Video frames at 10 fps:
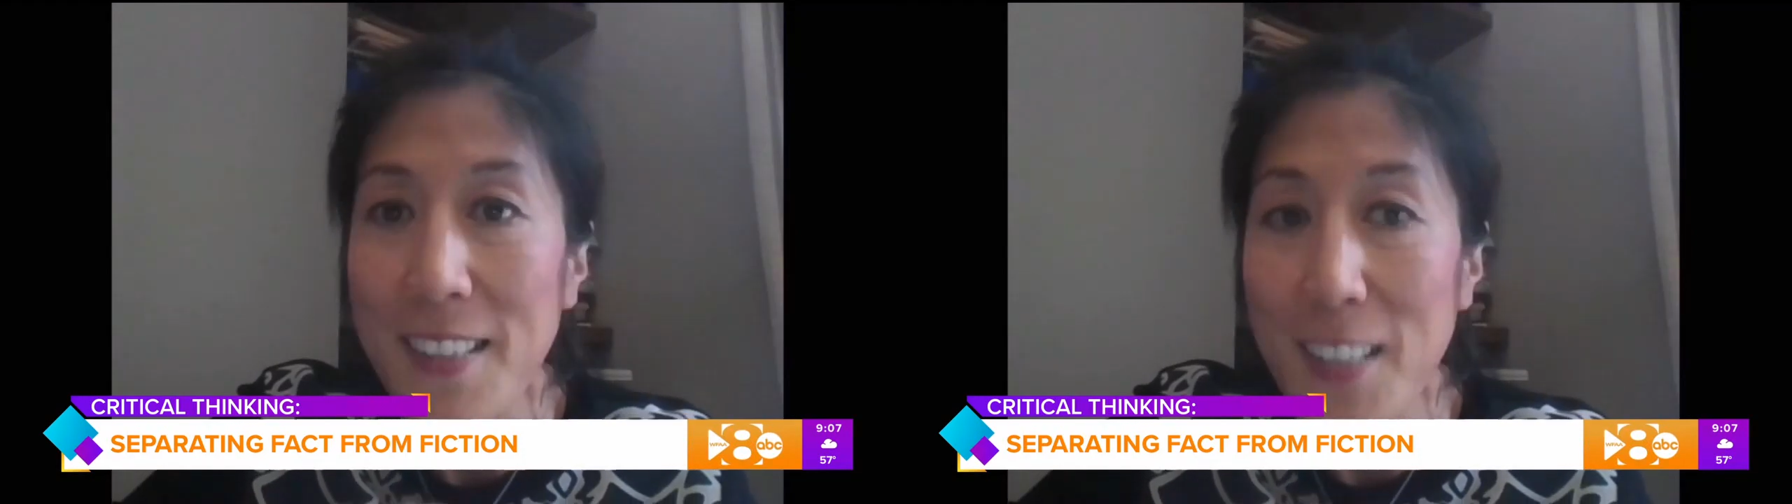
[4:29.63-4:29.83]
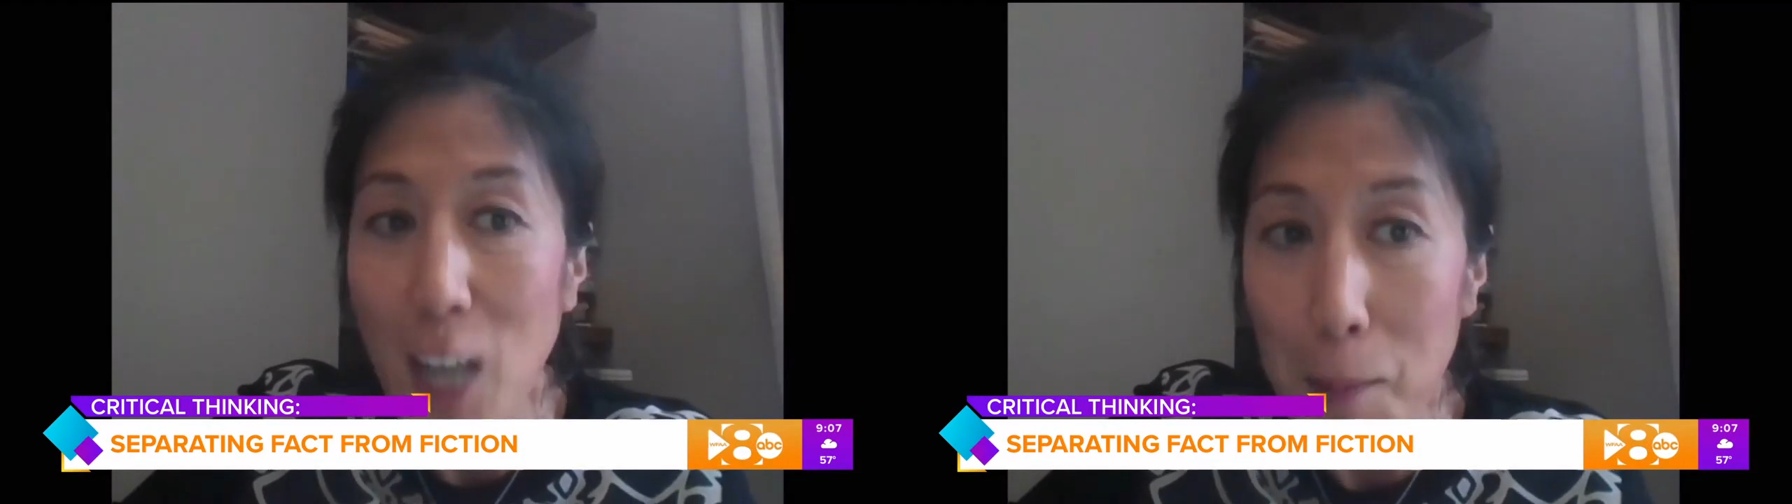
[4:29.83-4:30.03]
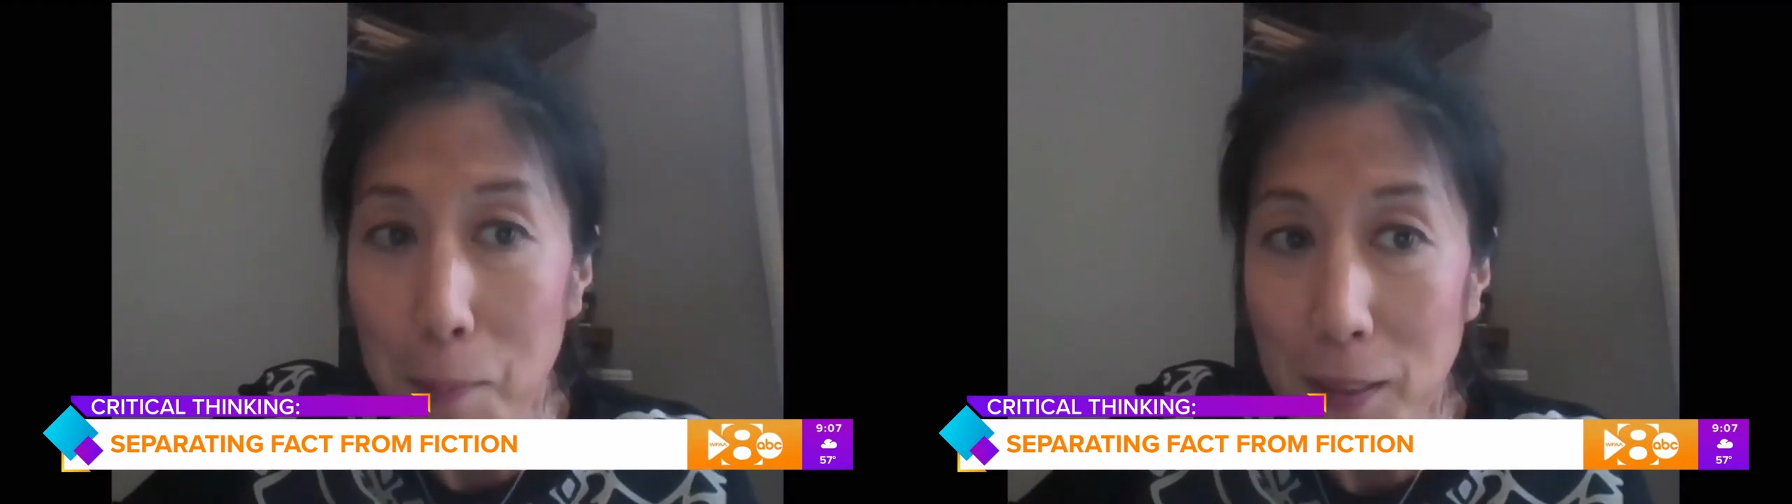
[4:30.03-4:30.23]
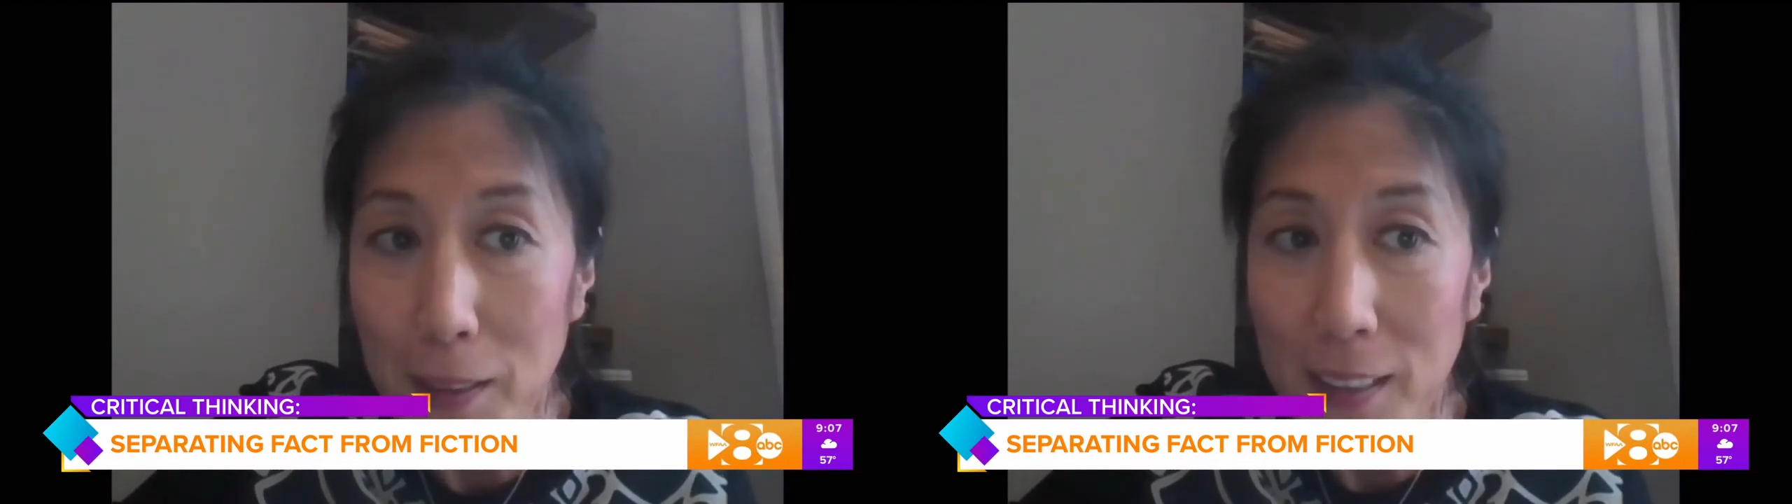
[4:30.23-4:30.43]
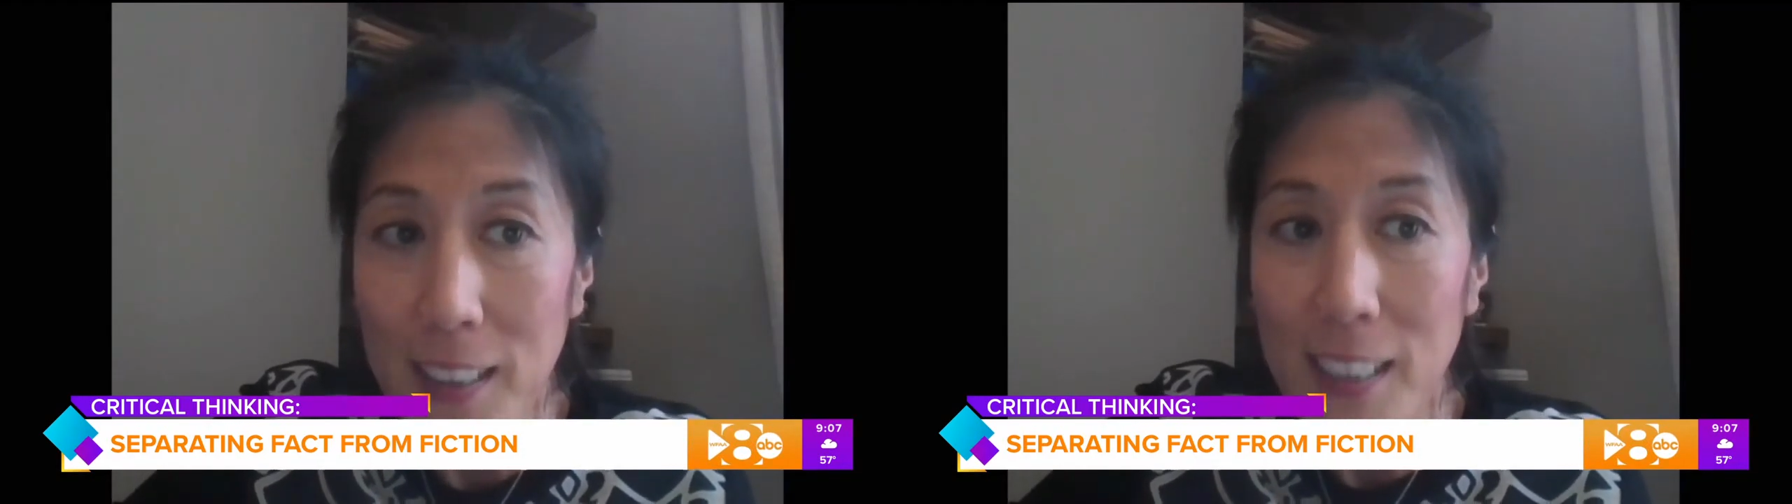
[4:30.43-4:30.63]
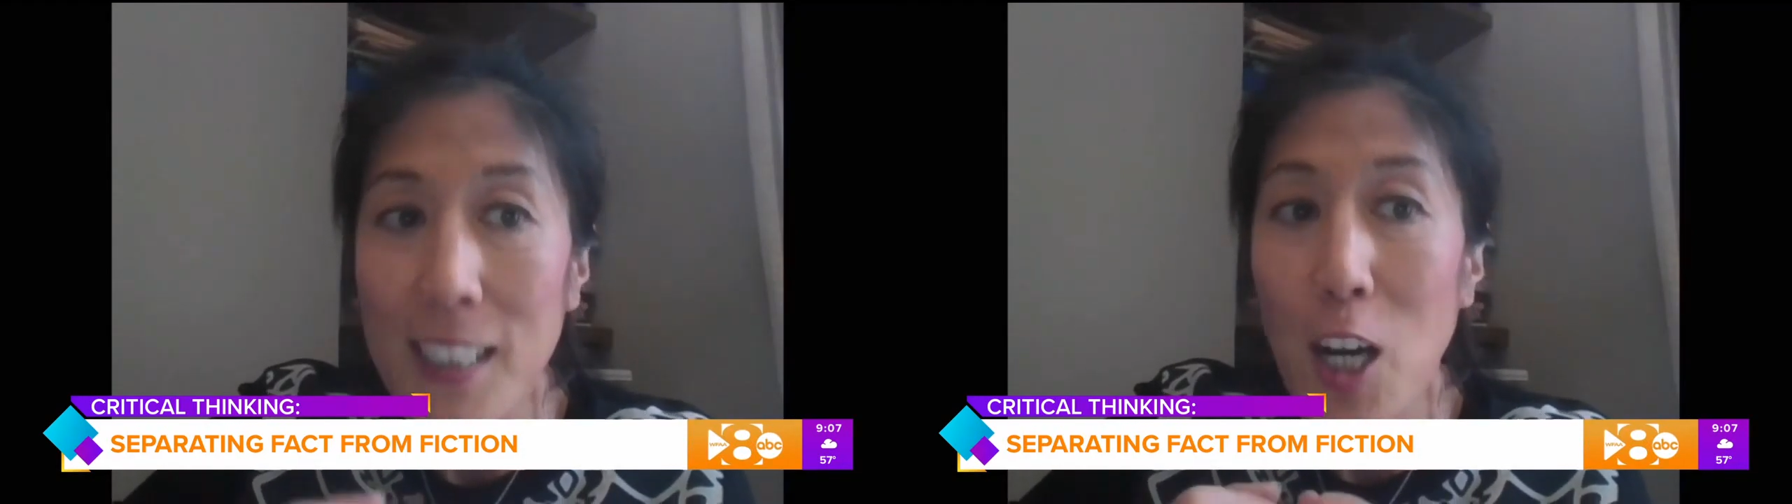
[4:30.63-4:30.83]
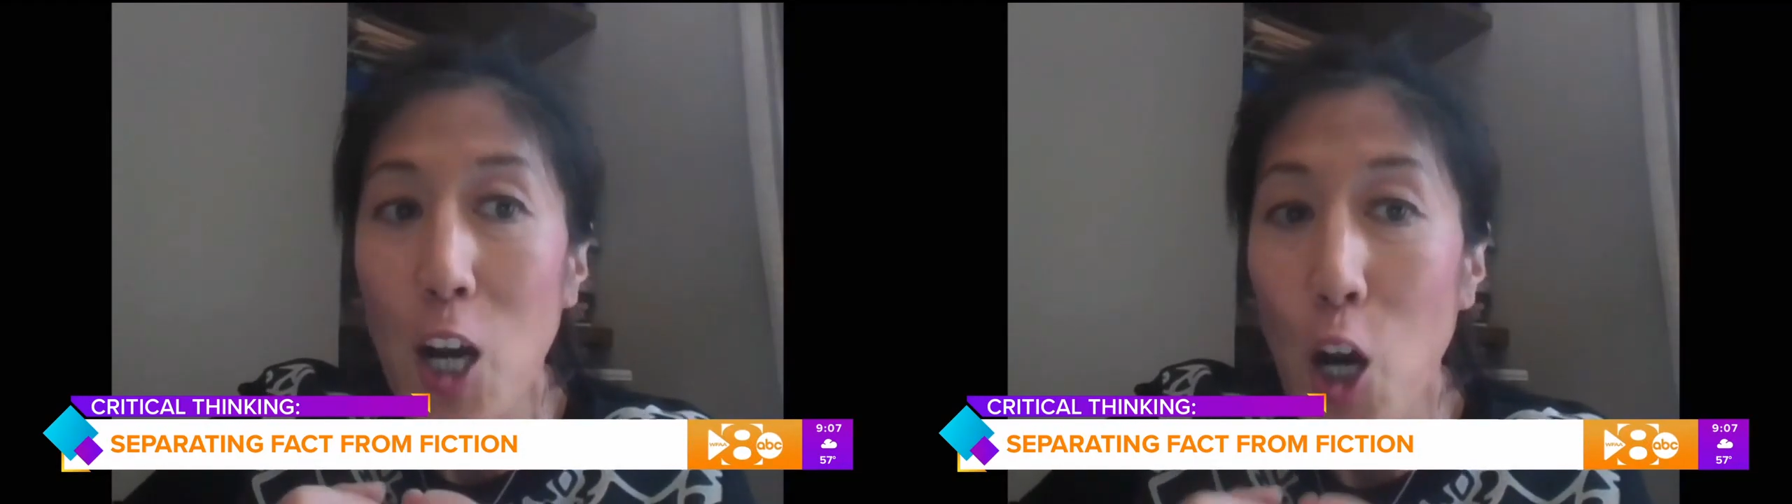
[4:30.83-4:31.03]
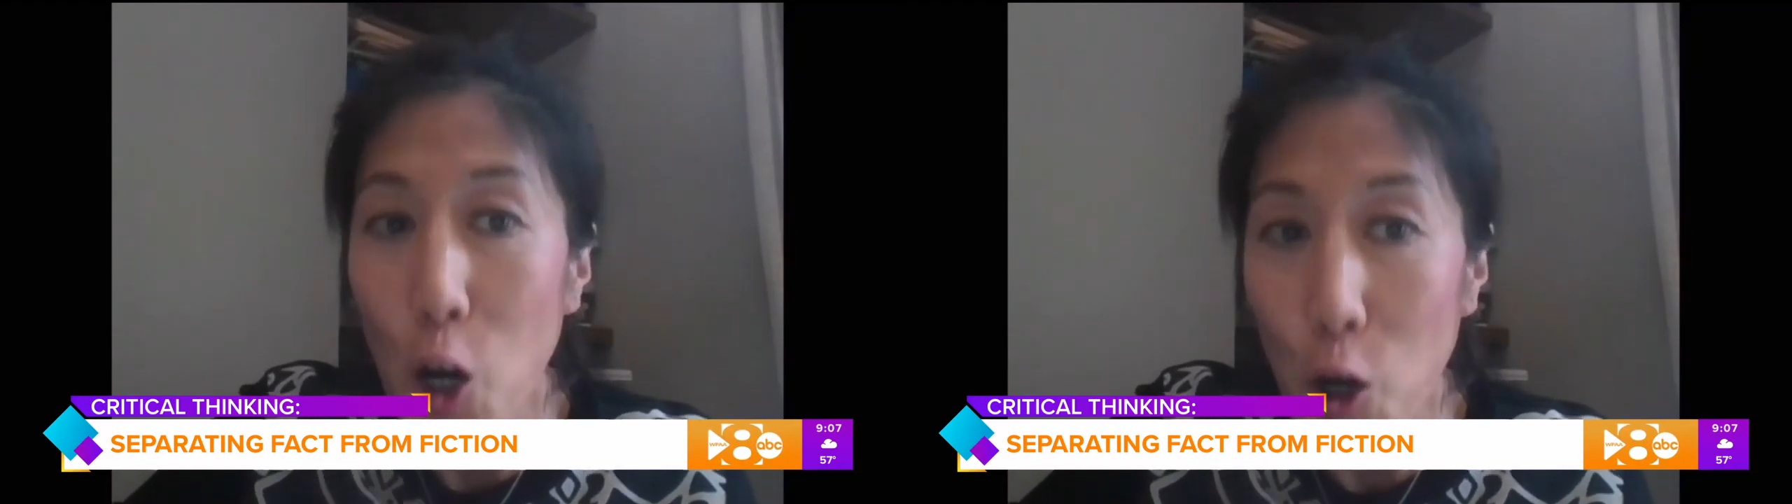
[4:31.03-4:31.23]
Stop,
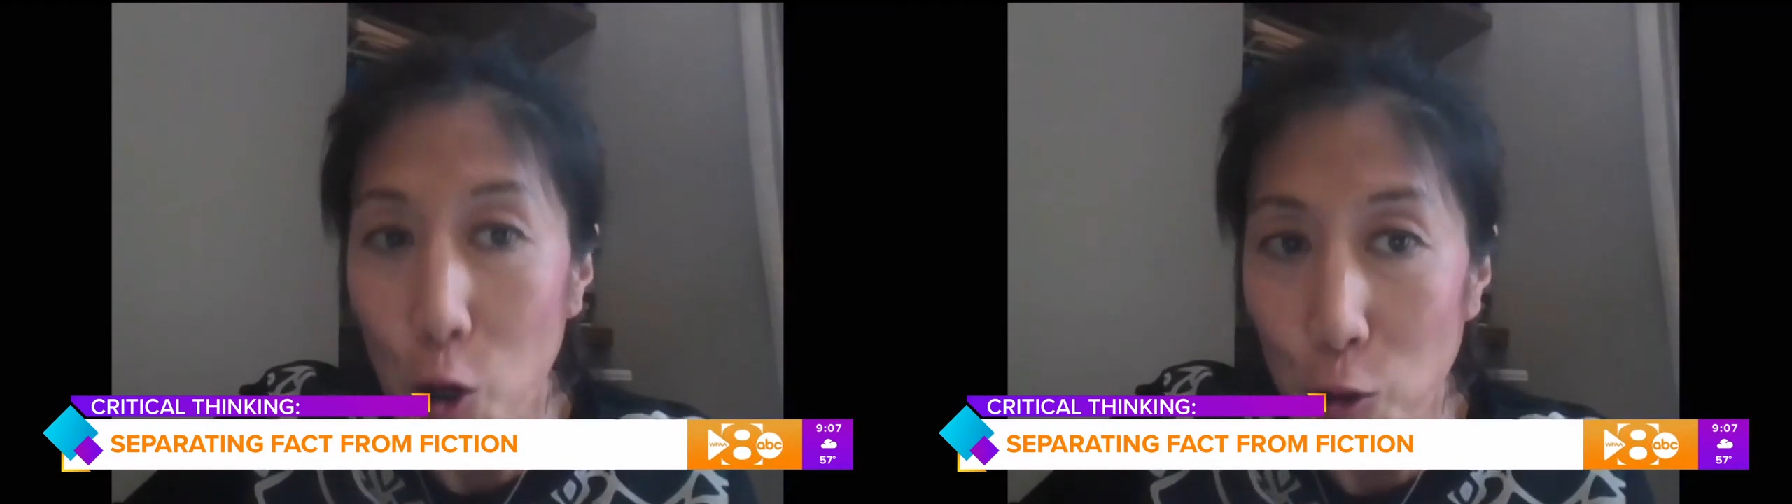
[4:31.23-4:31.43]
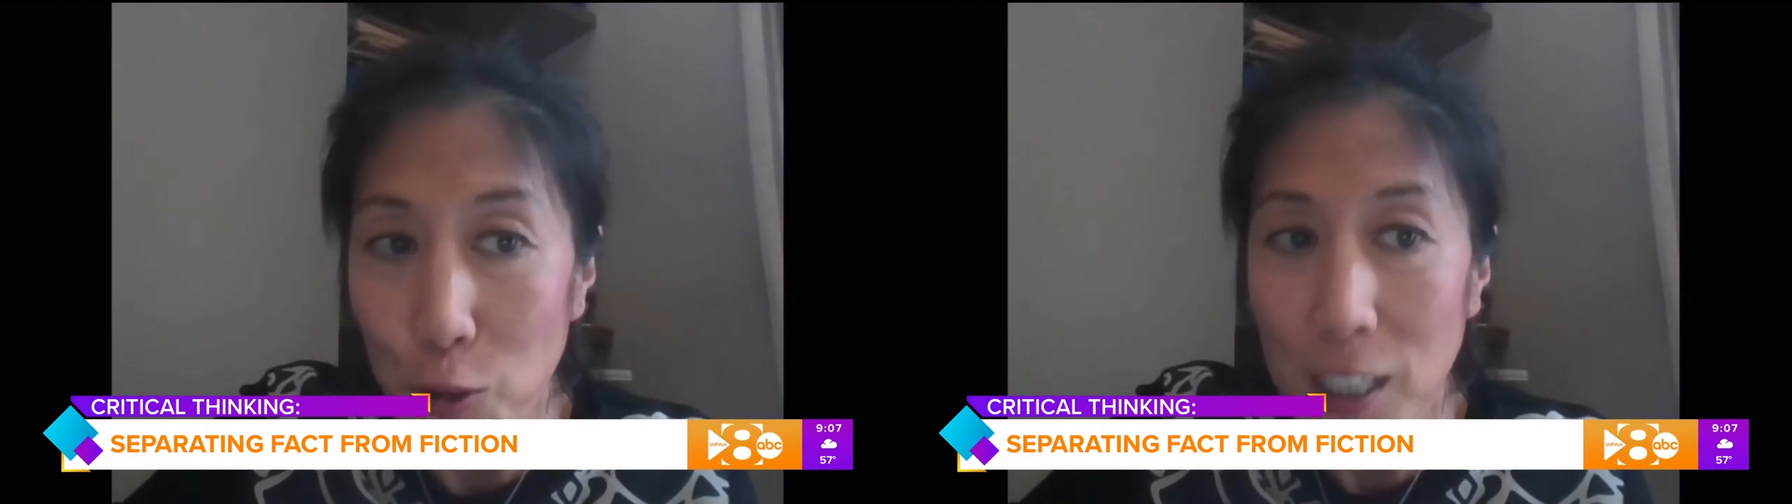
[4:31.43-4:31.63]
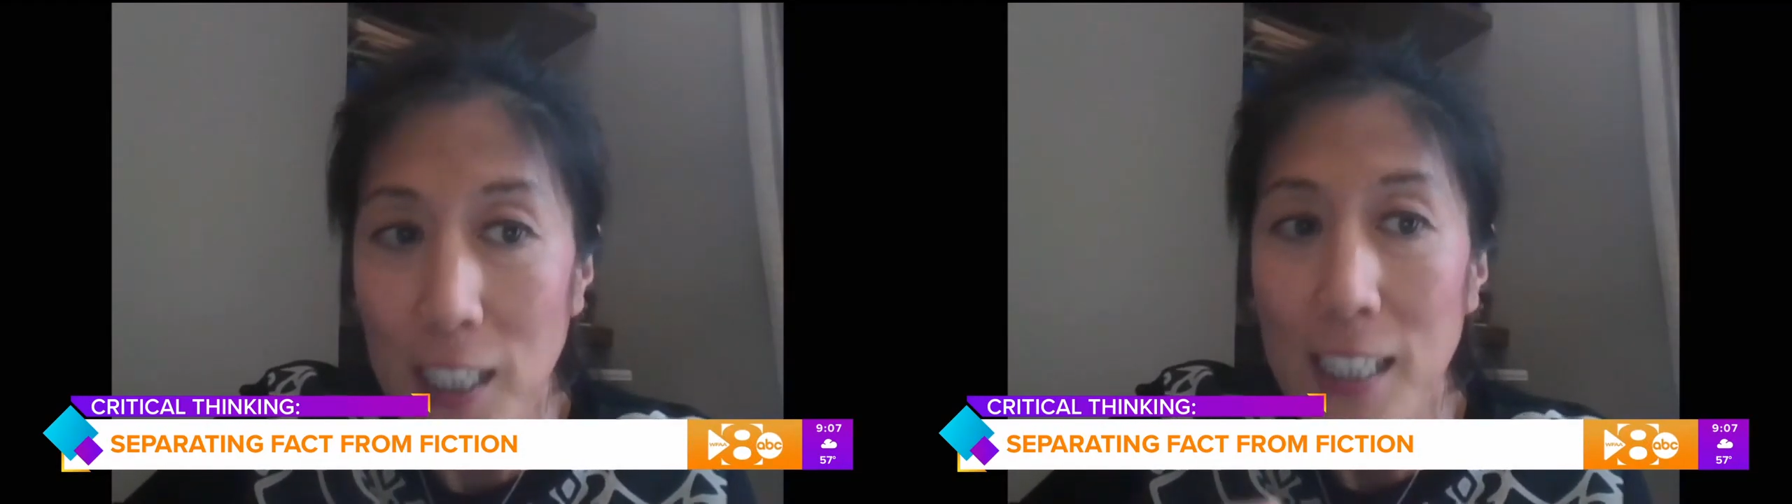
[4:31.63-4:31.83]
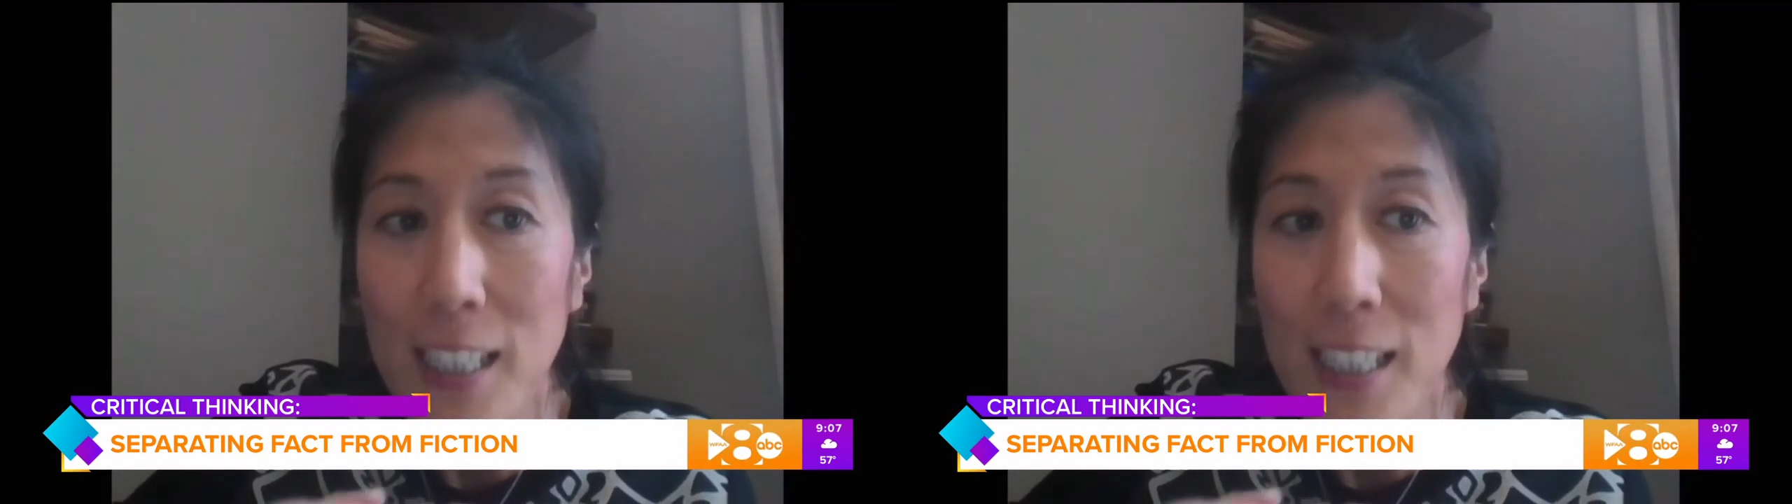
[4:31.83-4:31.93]
hone,